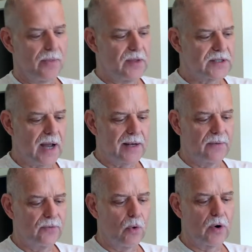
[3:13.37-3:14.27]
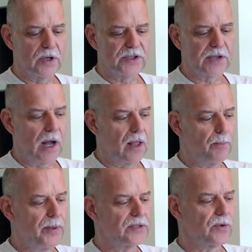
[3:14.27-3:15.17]
This kind of floor, a
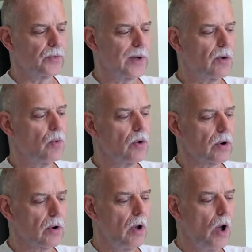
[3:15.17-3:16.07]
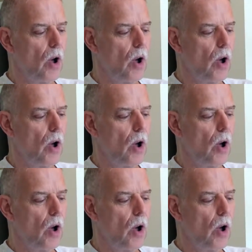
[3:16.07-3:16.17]
solid piece of 3/4,